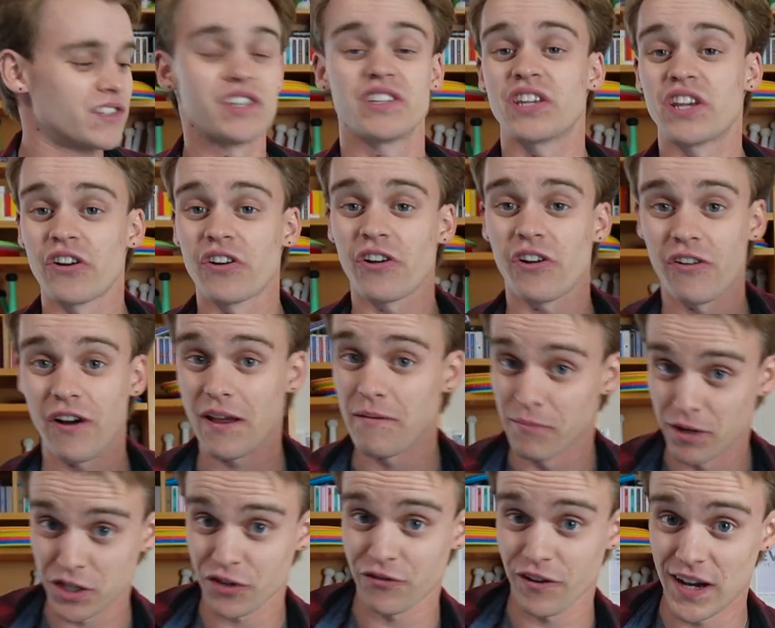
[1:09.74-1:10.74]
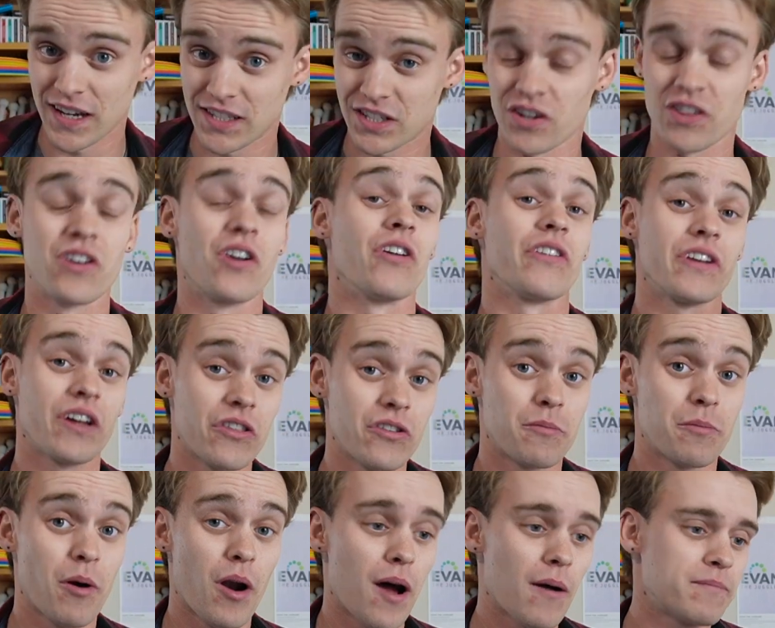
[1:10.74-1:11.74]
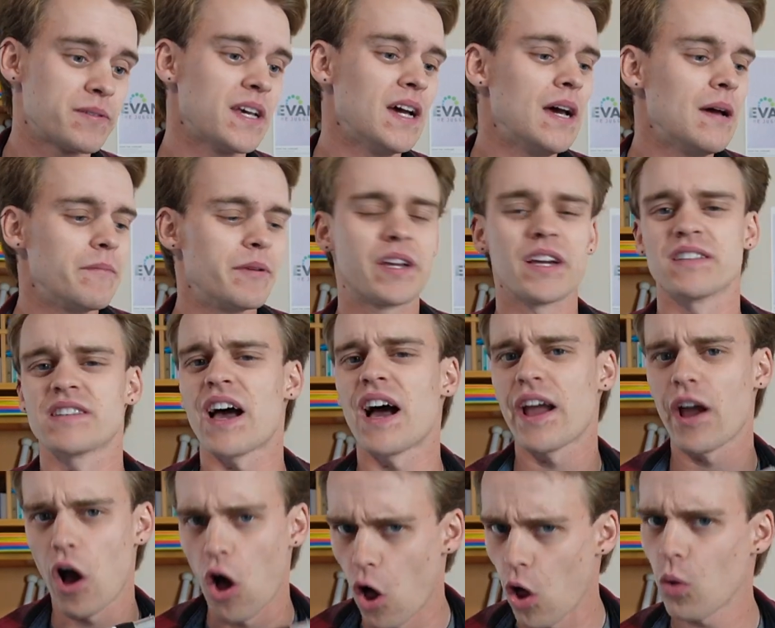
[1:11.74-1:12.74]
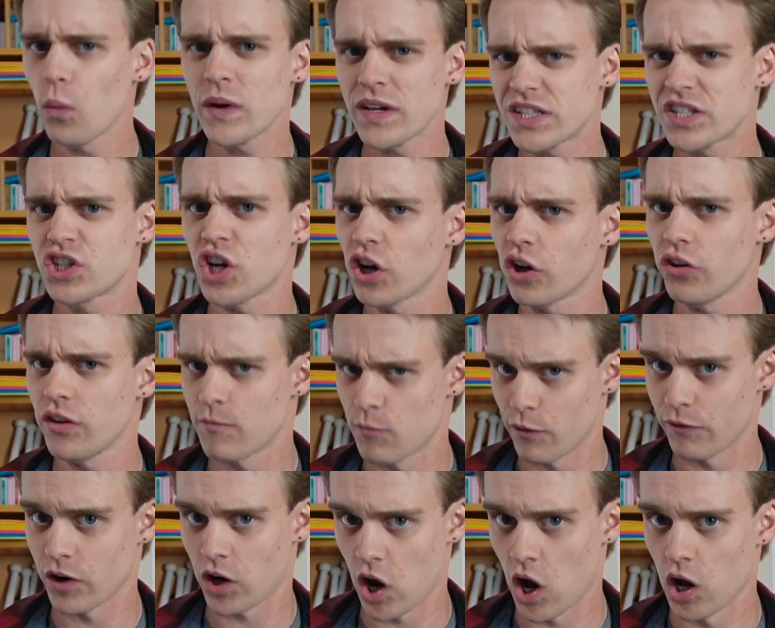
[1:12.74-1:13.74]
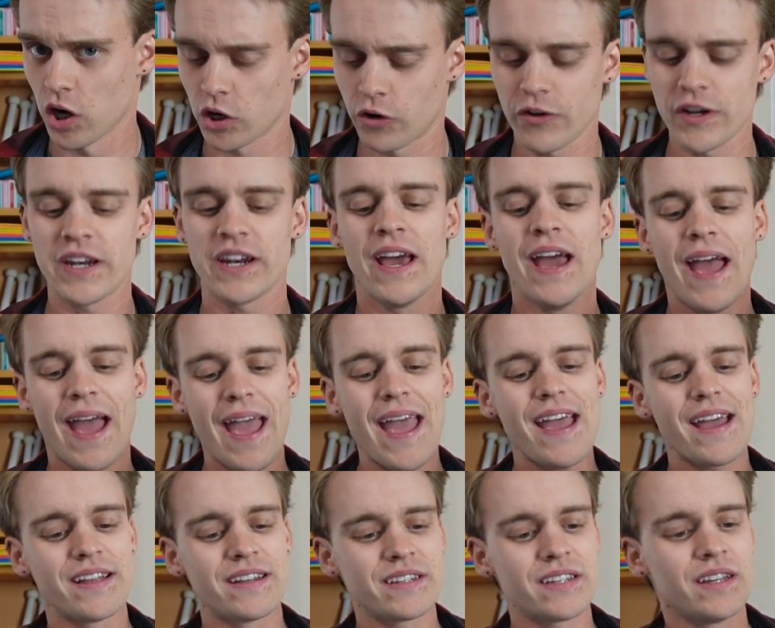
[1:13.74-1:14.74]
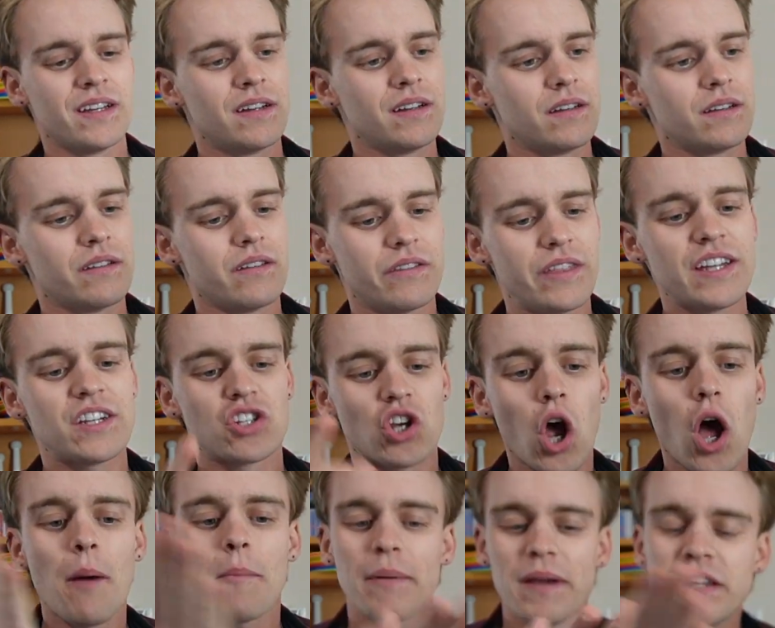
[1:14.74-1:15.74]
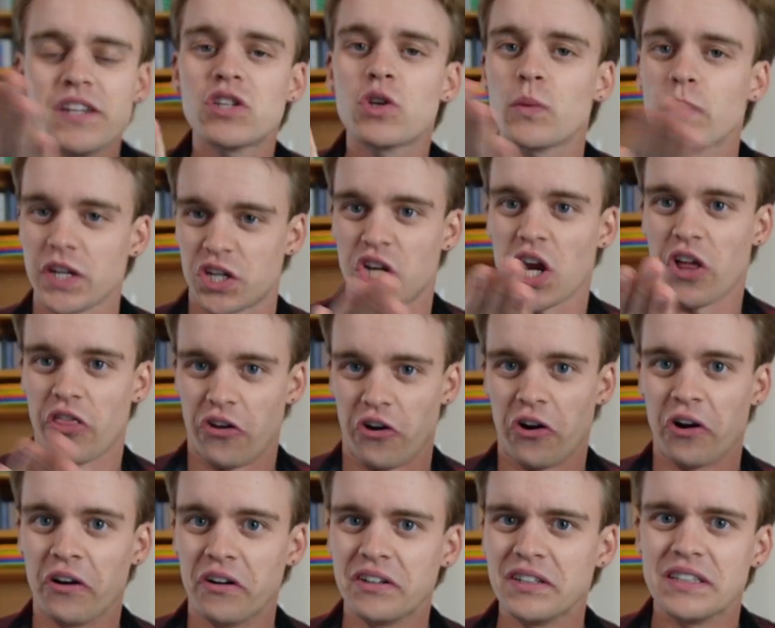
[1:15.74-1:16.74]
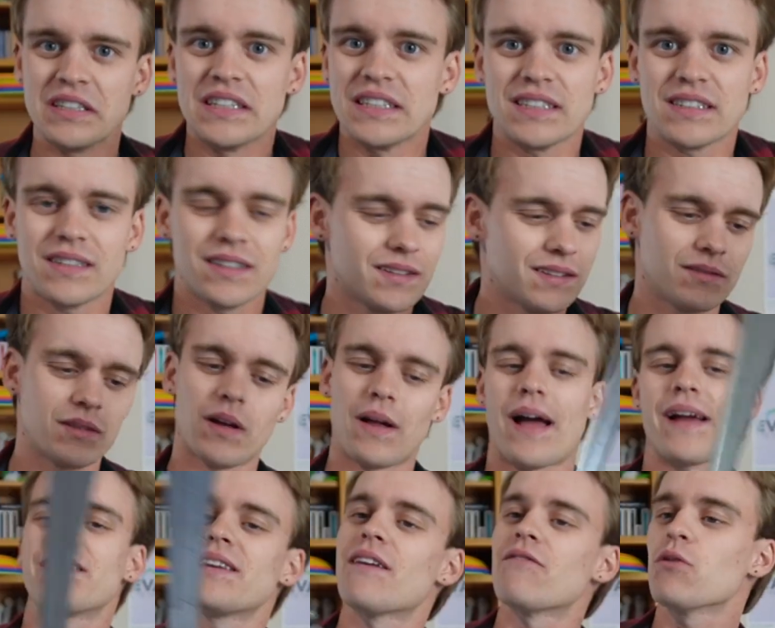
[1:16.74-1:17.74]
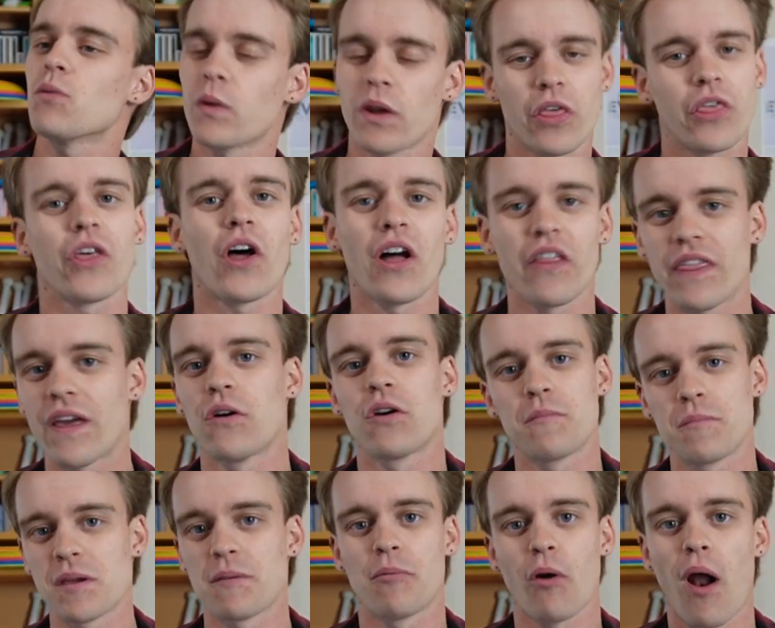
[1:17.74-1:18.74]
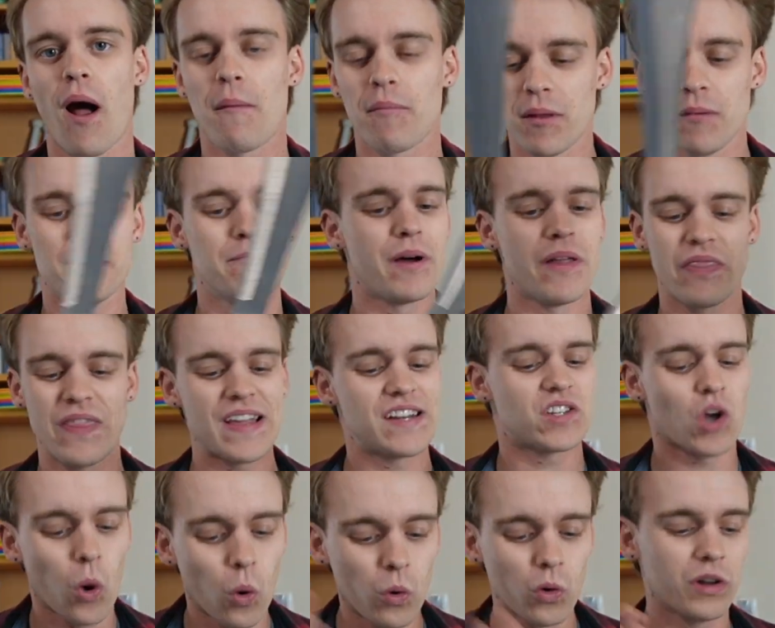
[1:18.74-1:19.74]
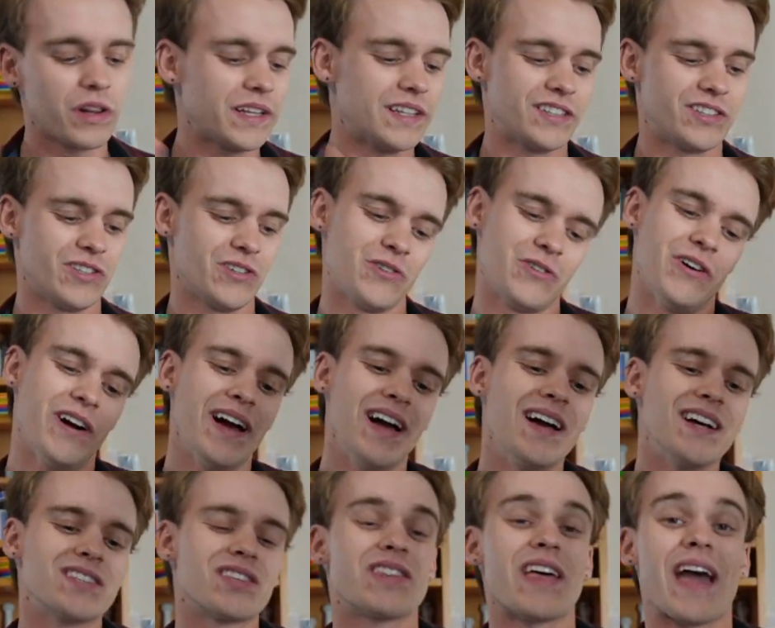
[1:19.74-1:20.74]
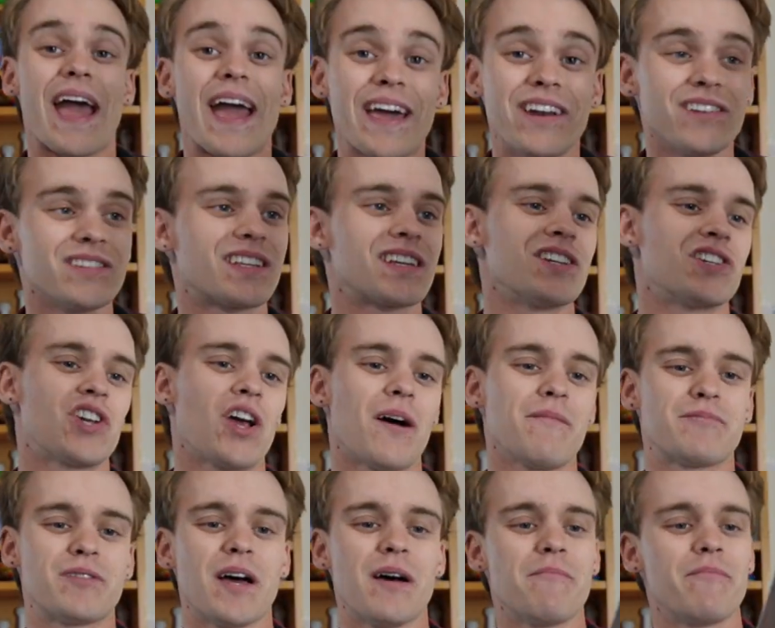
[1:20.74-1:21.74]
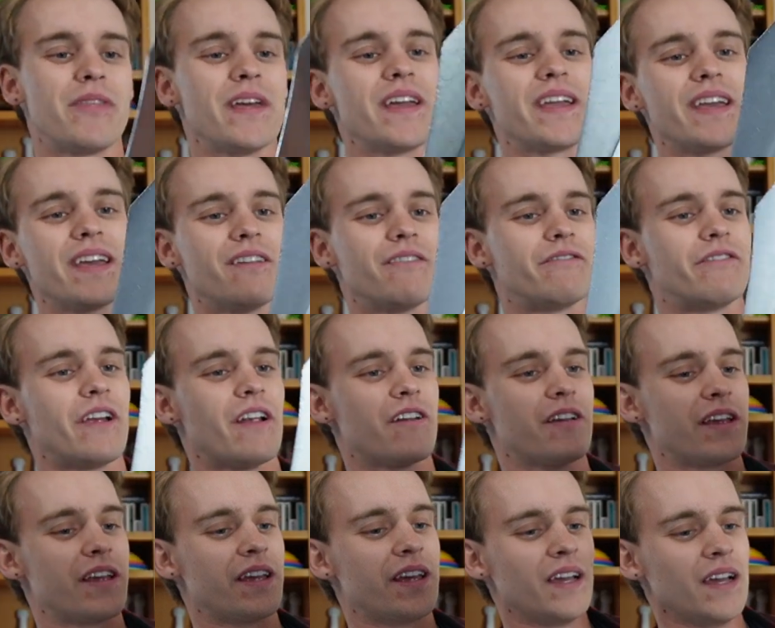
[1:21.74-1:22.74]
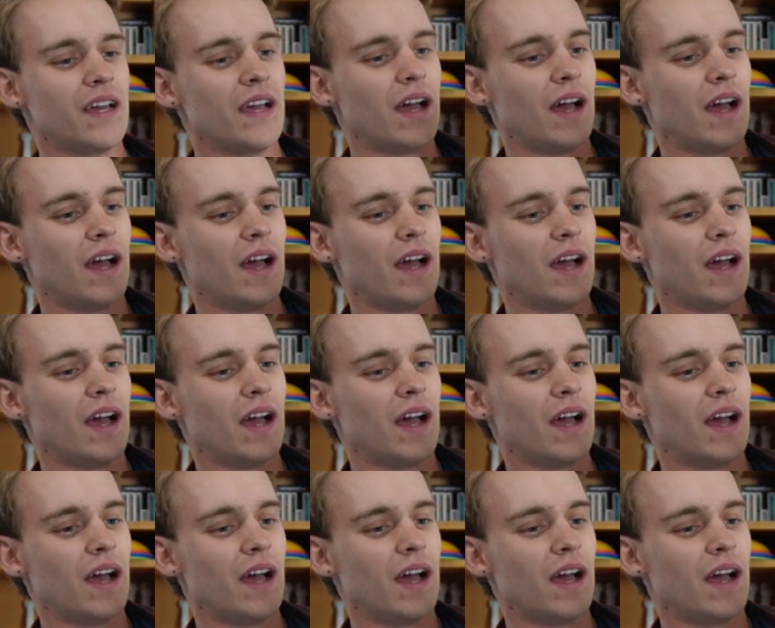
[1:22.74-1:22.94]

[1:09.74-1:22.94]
deteriorate much faster than all the other props because I always juggle them over concrete and they chop into each other. I never would have thought that would be a problem, but they totally do. So the handles get chopped up, they get very,